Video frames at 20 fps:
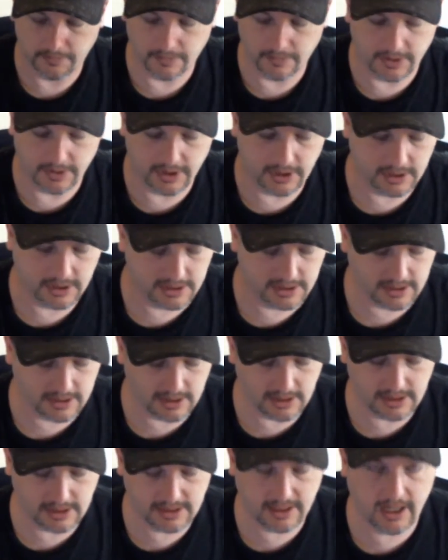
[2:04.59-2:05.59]
This
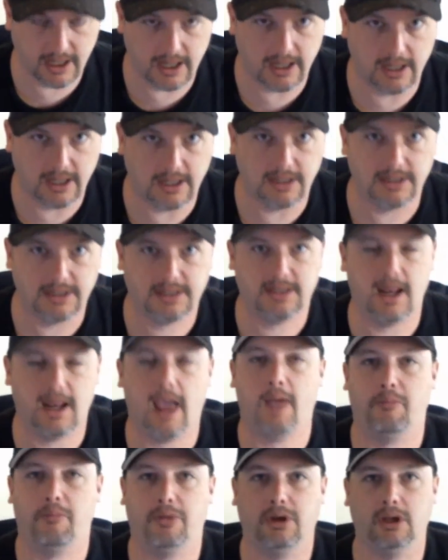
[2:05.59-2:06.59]
is a
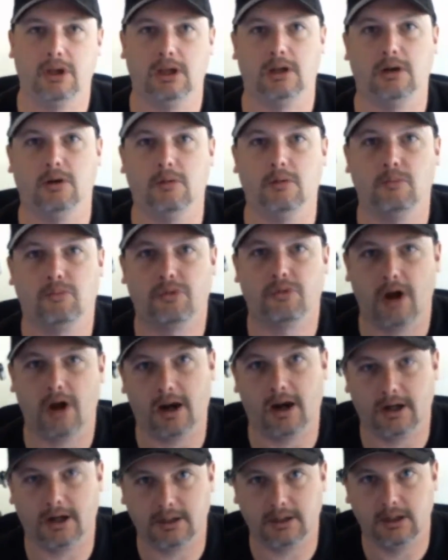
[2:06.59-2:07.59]
snap-in
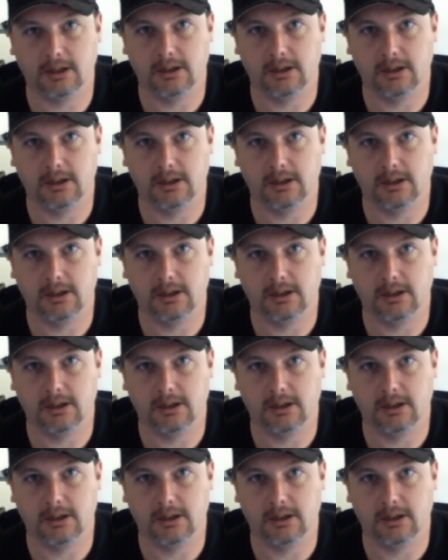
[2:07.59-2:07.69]
product.